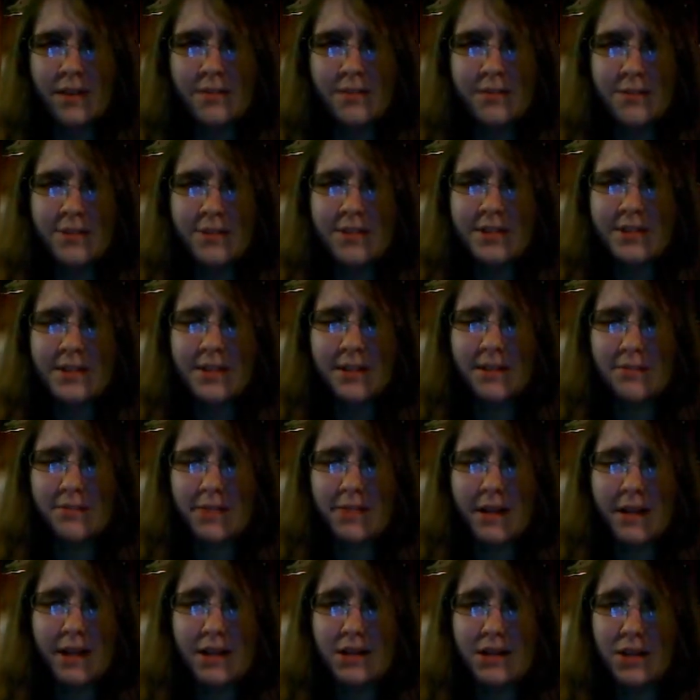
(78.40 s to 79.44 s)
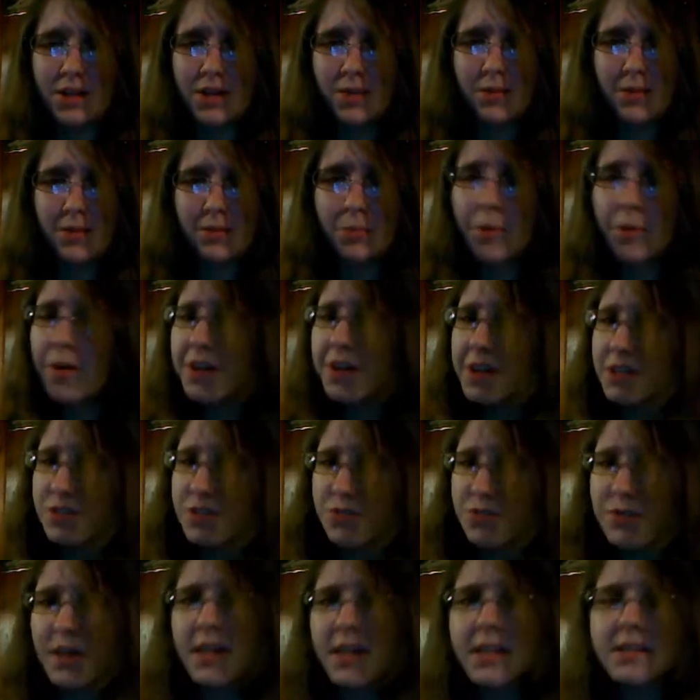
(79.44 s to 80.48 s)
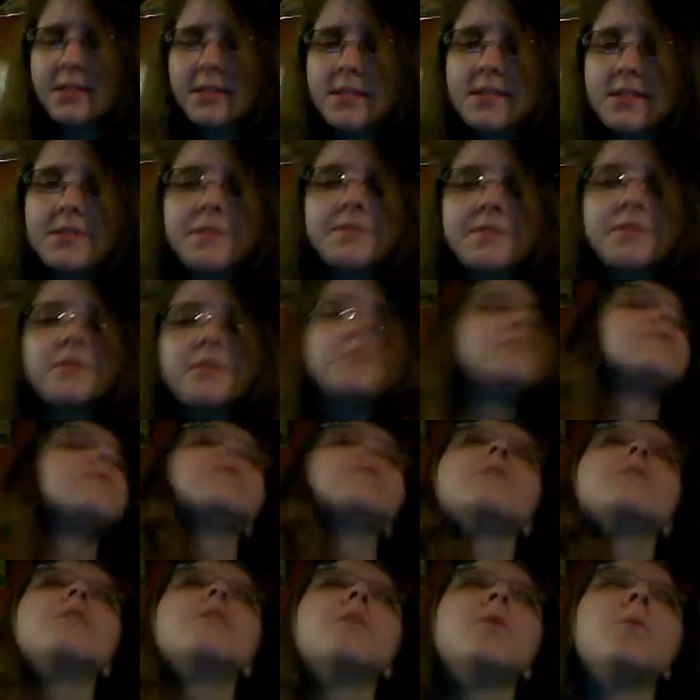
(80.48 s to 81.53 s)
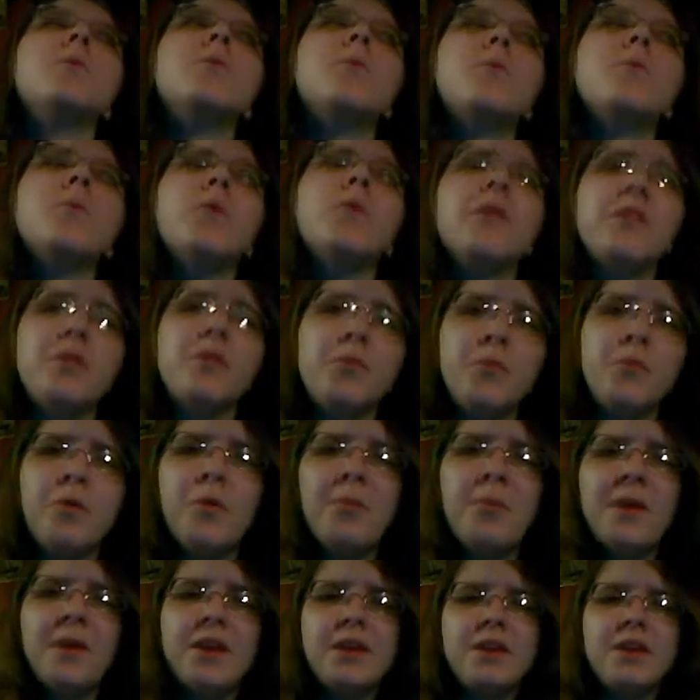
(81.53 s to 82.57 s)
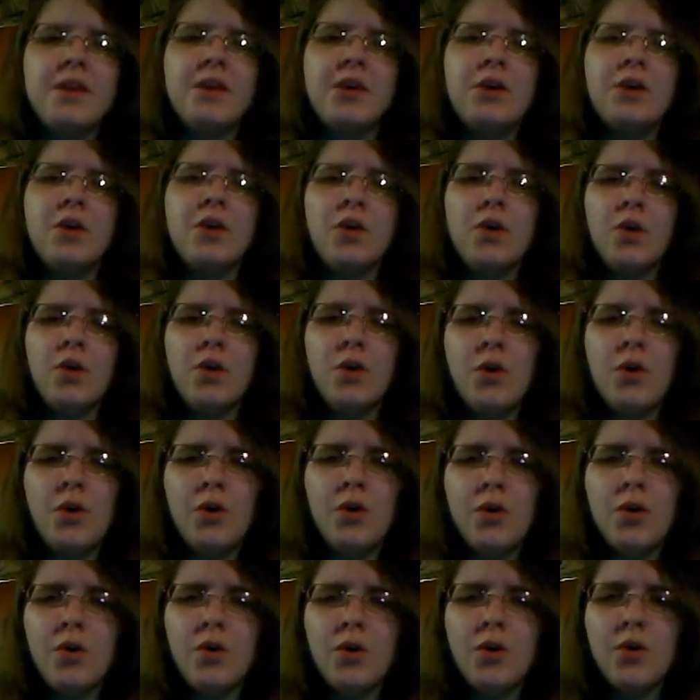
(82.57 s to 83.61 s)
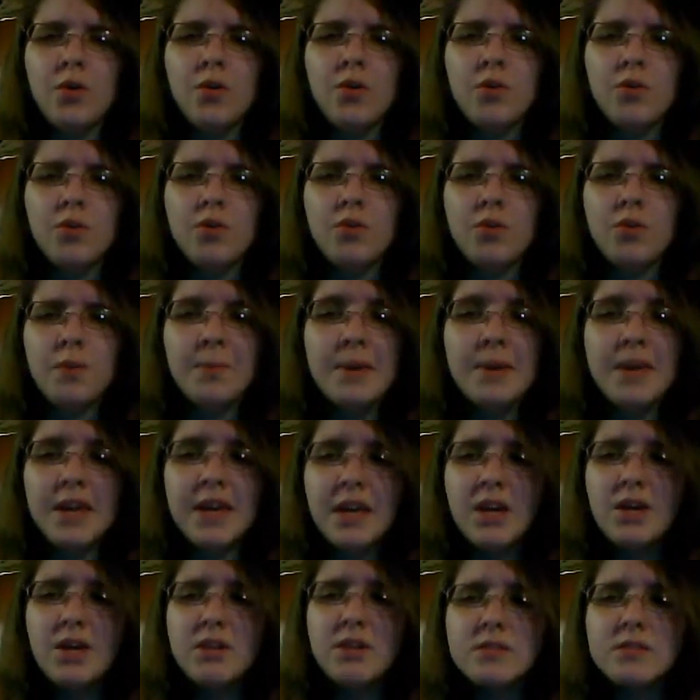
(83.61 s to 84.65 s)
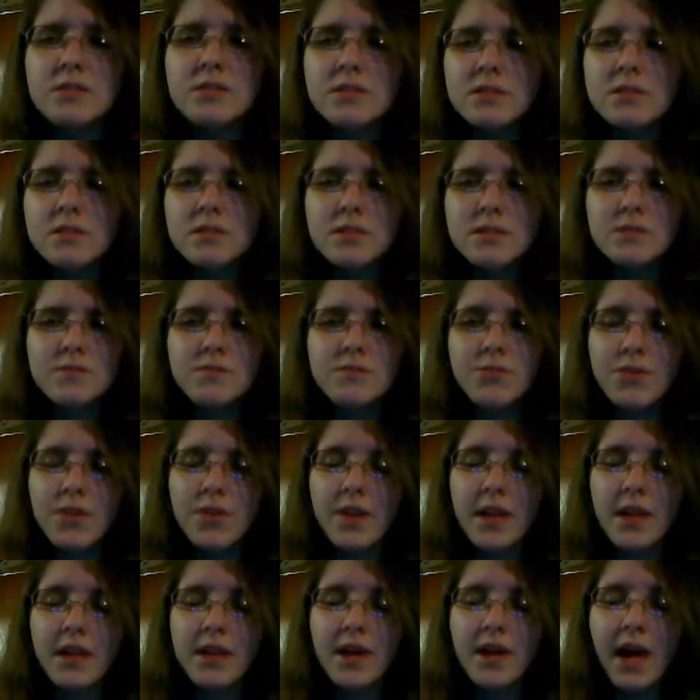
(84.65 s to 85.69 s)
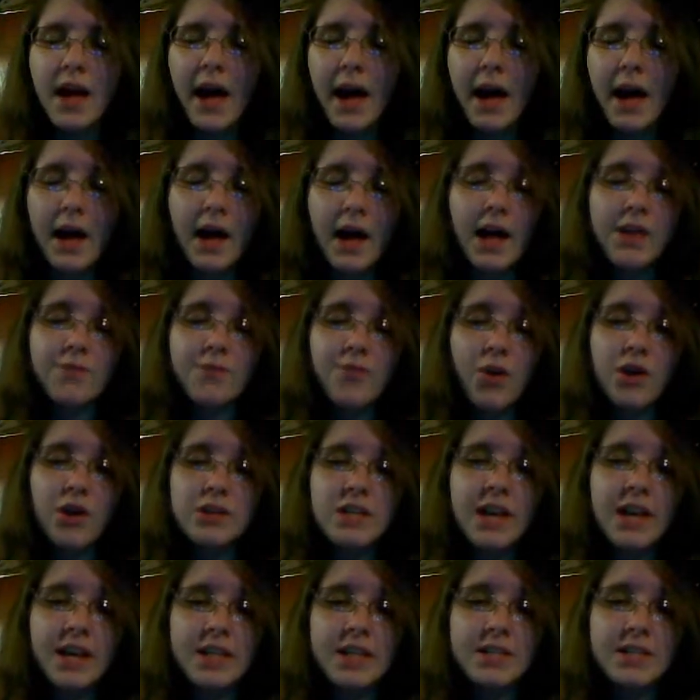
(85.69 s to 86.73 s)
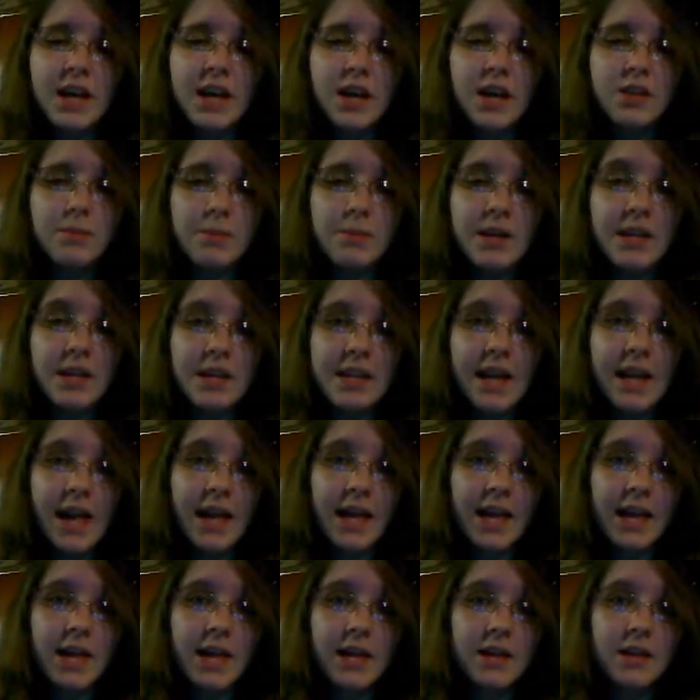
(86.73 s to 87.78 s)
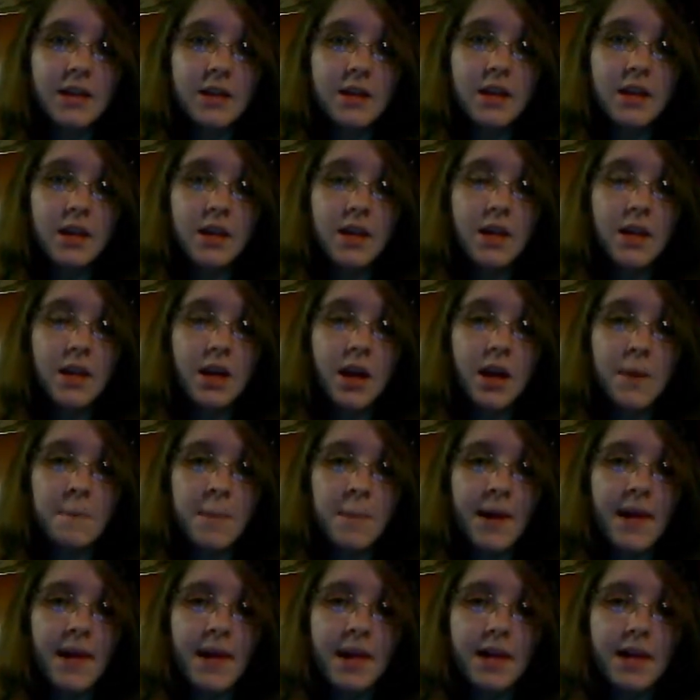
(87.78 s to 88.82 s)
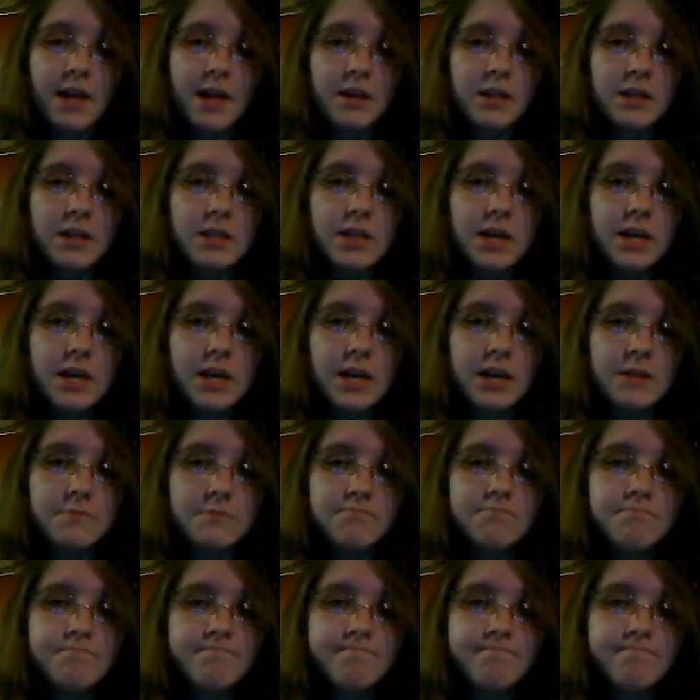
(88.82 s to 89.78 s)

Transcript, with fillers: for something to do with mortgage rates with a woman who appears, for as far as I can tell, to be naked, making uh,